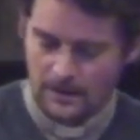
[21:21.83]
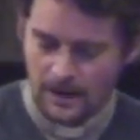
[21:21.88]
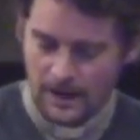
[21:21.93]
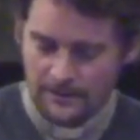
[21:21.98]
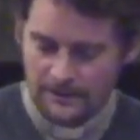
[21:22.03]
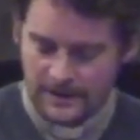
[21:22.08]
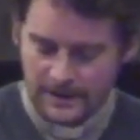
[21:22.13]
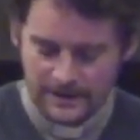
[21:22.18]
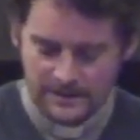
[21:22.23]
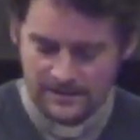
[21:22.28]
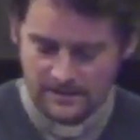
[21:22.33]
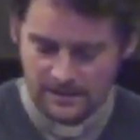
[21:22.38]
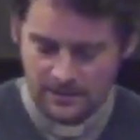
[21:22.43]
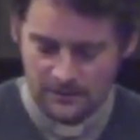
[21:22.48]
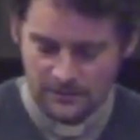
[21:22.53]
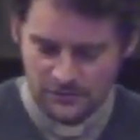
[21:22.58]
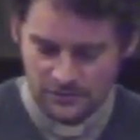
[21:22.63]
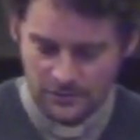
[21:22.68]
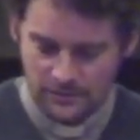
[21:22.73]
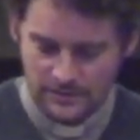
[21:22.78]
And that is
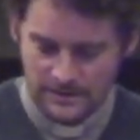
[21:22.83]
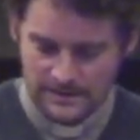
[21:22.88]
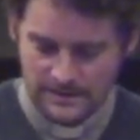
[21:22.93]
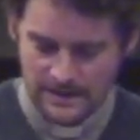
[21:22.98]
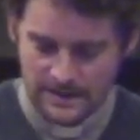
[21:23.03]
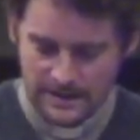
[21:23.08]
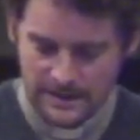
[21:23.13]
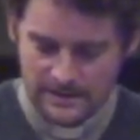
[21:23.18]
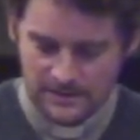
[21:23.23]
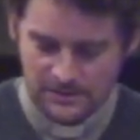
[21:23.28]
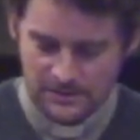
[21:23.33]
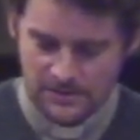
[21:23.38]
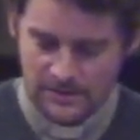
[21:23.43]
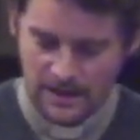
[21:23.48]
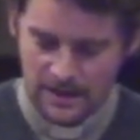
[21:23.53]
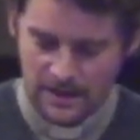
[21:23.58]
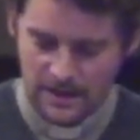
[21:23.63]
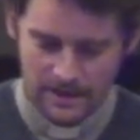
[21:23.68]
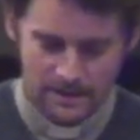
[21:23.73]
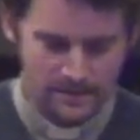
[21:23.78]
so true, isn't it? Each
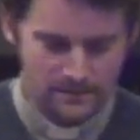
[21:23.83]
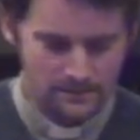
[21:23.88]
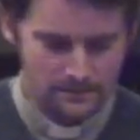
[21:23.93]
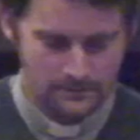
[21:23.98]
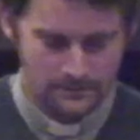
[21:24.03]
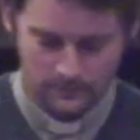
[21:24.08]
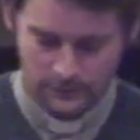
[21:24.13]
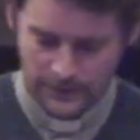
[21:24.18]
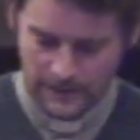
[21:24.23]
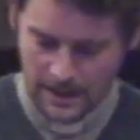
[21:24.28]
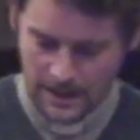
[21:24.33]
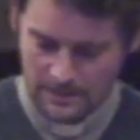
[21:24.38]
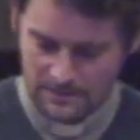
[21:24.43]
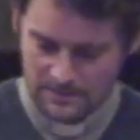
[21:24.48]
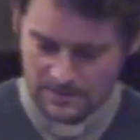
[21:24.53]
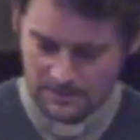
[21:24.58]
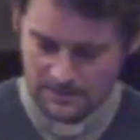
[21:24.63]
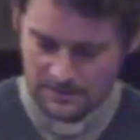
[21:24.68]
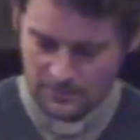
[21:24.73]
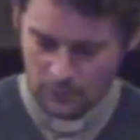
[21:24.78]
day we
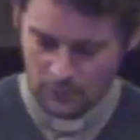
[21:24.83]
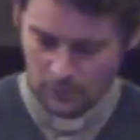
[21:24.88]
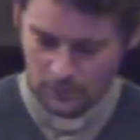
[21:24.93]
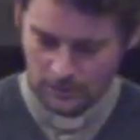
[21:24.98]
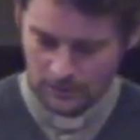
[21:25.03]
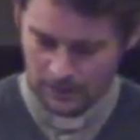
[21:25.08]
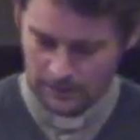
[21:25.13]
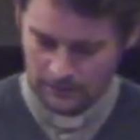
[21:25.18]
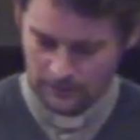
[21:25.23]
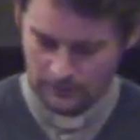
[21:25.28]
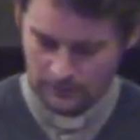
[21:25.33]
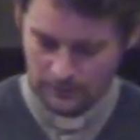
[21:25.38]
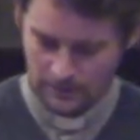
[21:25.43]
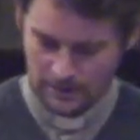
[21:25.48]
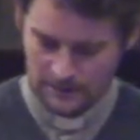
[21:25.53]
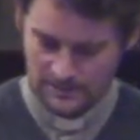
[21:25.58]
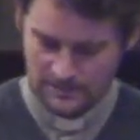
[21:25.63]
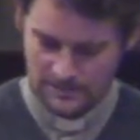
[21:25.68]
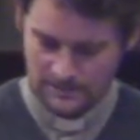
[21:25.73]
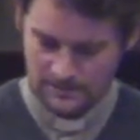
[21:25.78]
aim to be more like
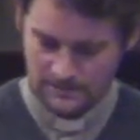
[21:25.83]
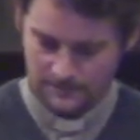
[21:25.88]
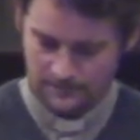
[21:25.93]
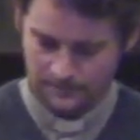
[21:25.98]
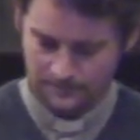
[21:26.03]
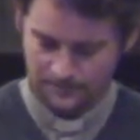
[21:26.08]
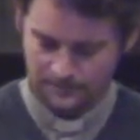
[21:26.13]
Christ,